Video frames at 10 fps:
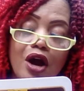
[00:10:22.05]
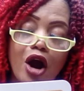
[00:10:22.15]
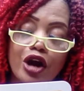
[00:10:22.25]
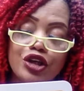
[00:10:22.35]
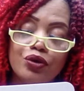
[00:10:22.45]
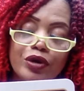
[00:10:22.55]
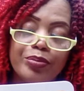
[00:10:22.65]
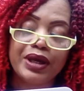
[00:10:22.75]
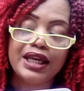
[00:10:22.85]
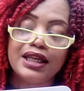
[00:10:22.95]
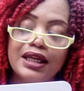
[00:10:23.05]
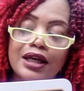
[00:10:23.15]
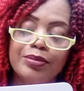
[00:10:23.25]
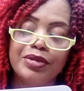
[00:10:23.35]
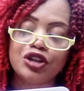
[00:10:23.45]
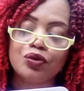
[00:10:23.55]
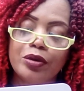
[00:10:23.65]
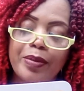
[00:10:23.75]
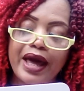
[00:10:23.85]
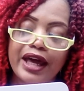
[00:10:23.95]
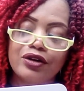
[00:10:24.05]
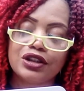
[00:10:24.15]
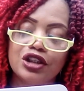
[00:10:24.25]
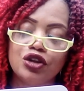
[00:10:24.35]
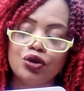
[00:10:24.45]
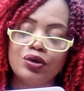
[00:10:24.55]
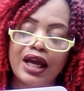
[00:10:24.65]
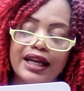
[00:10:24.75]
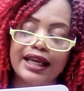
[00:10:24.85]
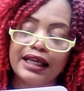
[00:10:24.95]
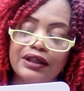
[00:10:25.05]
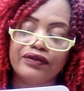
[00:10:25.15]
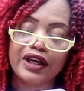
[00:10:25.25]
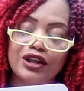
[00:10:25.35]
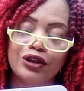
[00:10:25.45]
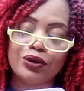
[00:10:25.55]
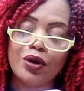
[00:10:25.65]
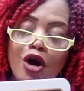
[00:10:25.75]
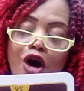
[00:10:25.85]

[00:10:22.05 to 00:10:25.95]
Are you repeating habitual patterns that do not elevate you?